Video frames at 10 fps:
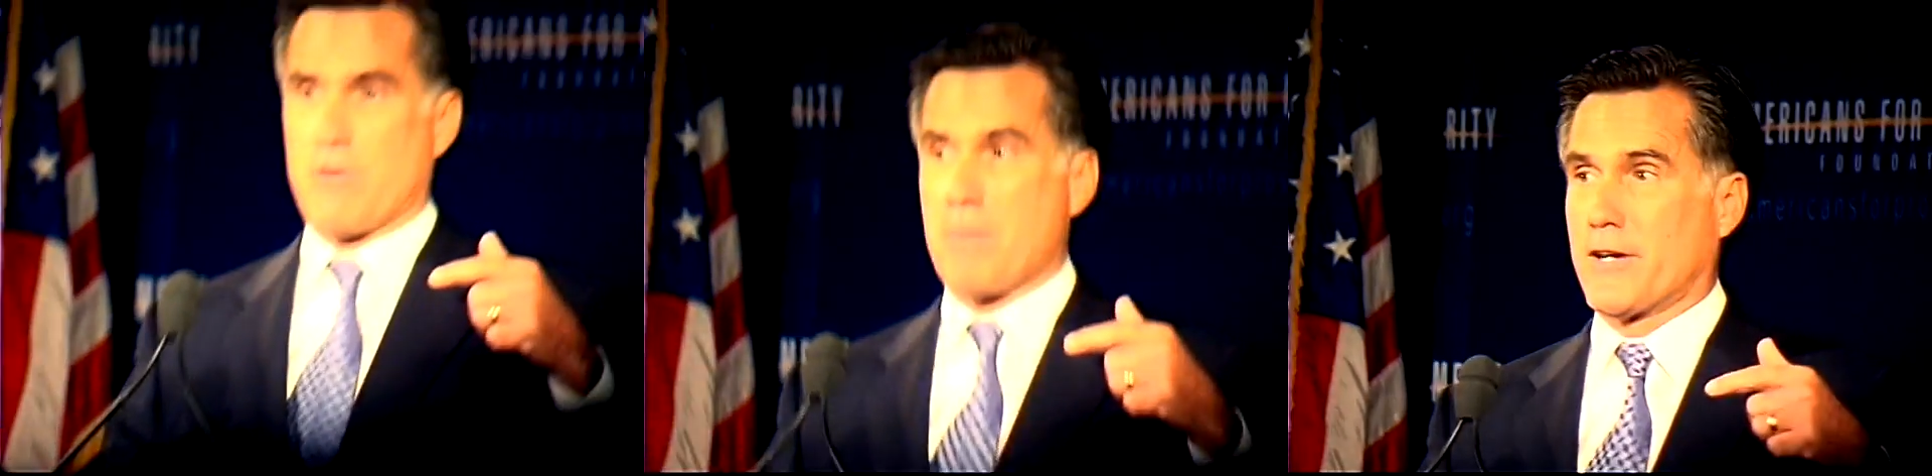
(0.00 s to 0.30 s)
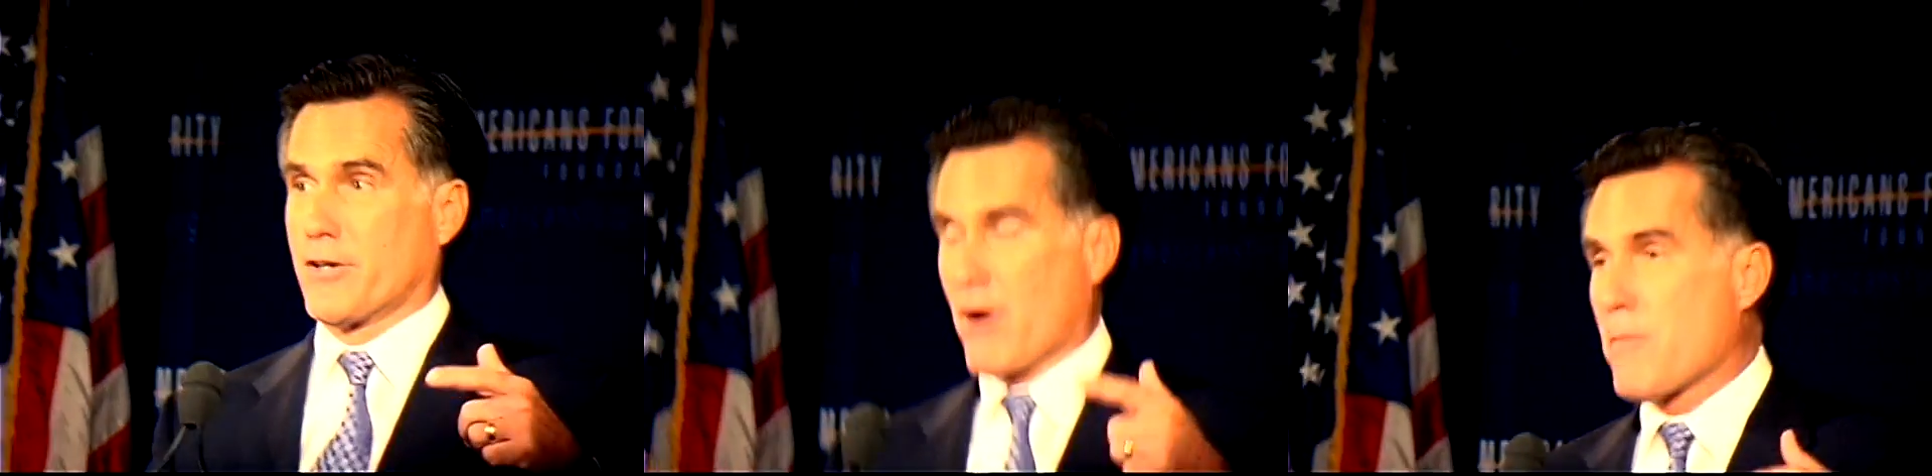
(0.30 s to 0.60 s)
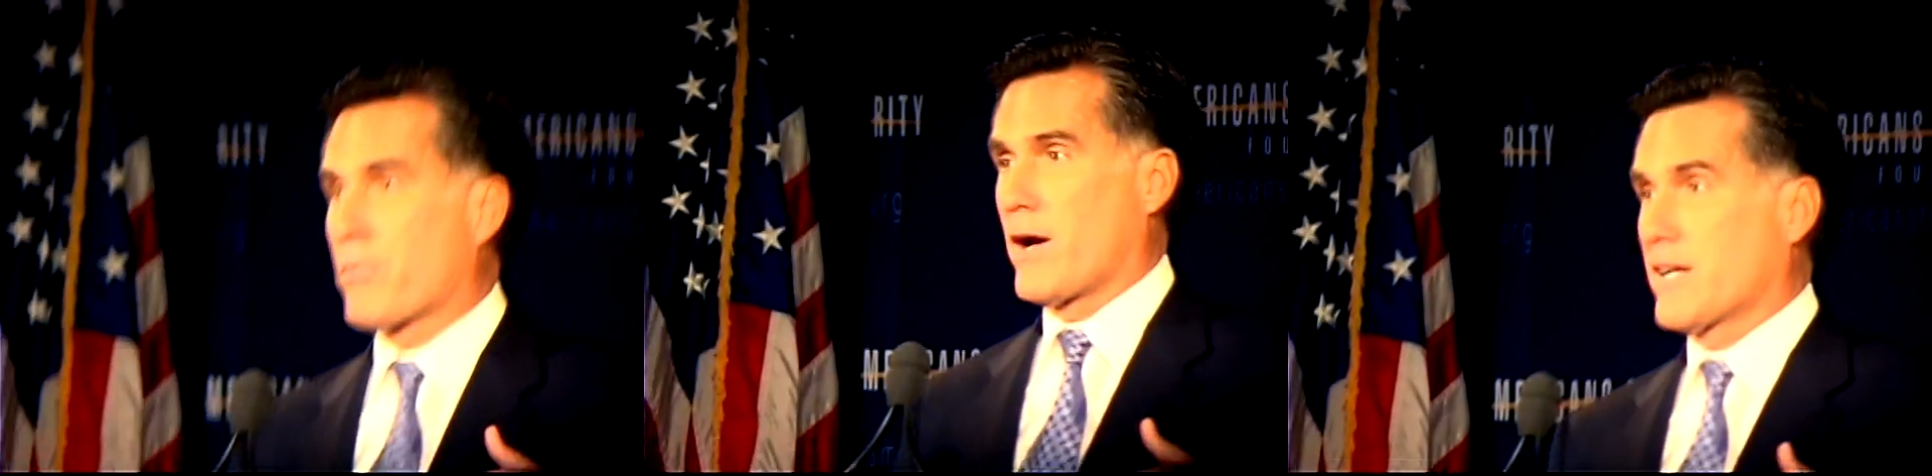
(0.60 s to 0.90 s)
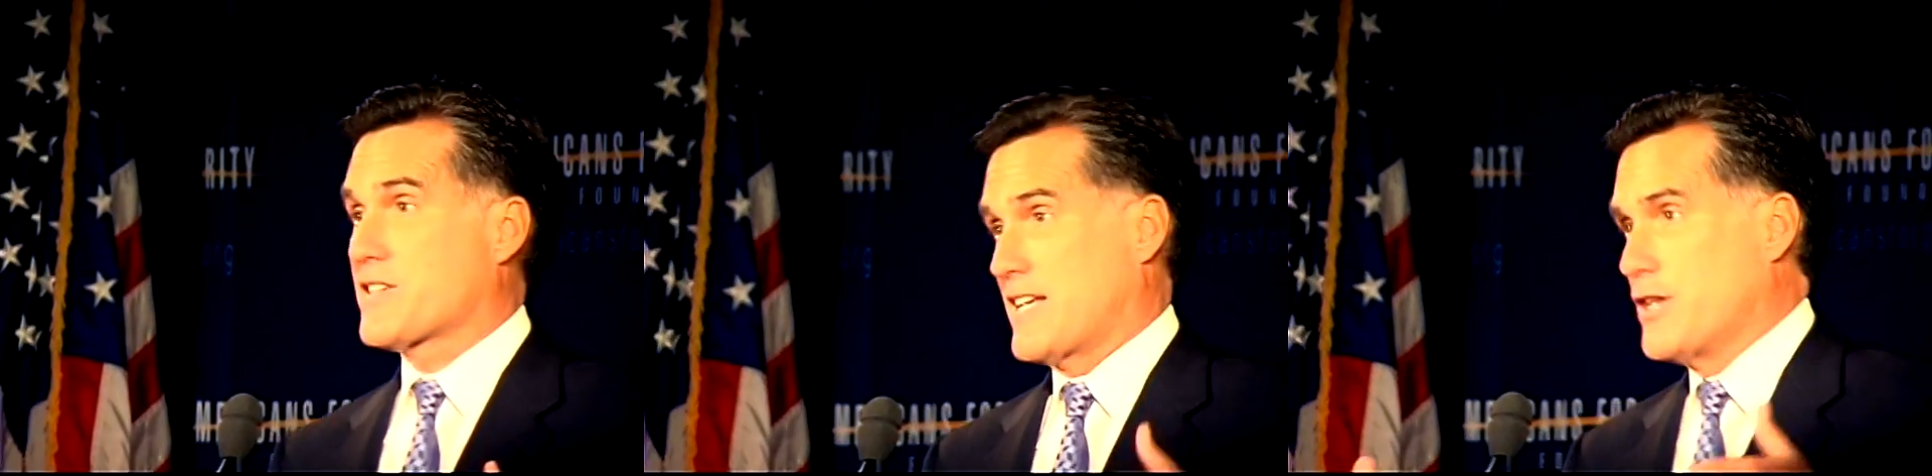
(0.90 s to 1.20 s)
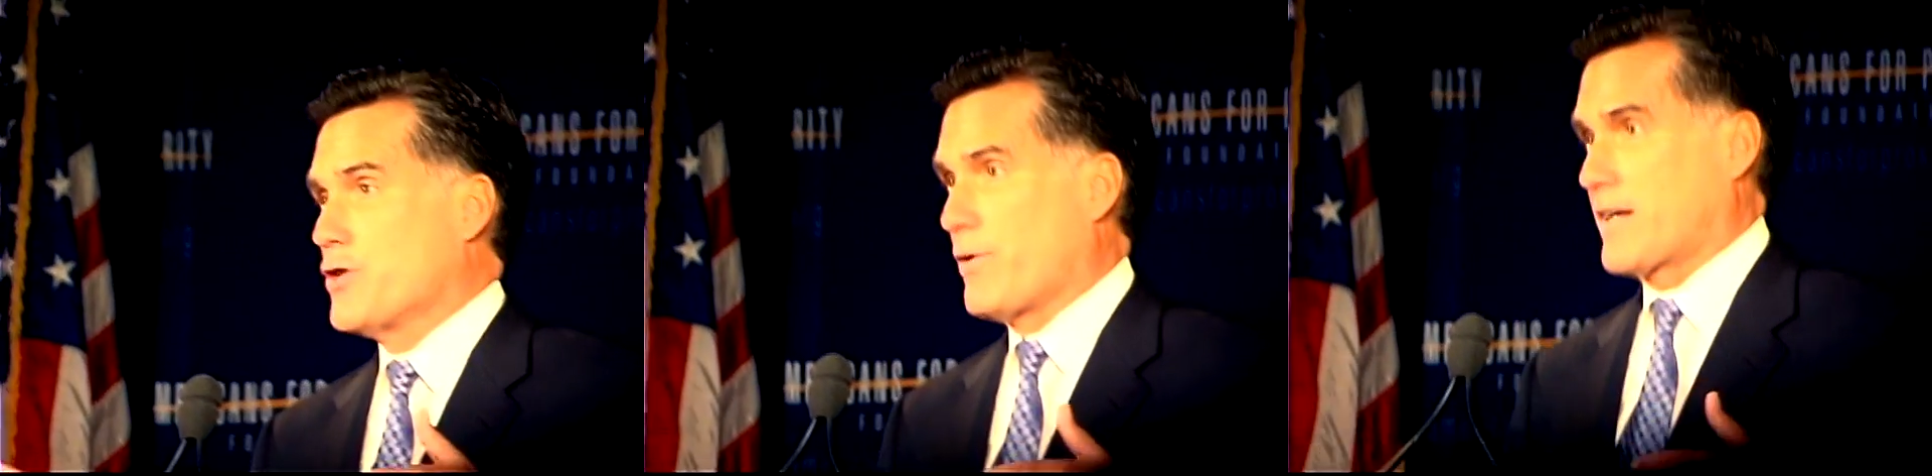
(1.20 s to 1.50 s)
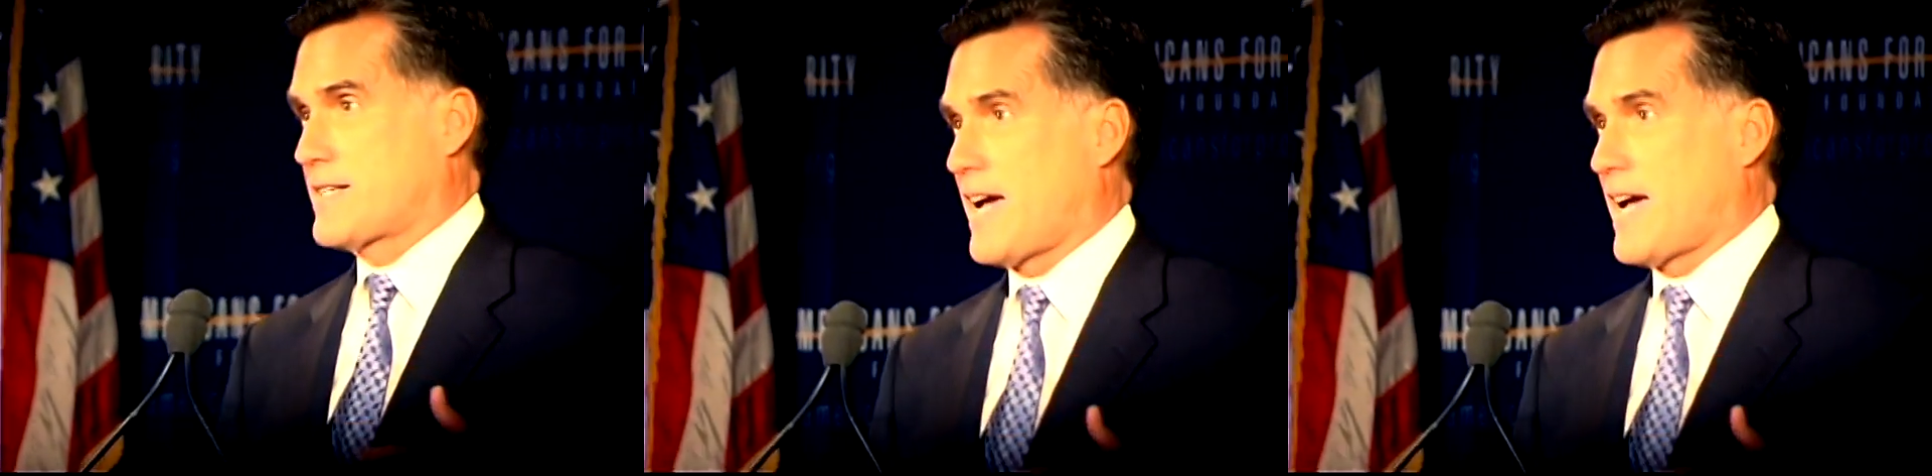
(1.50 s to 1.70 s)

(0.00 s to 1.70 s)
embedded in our products, indirect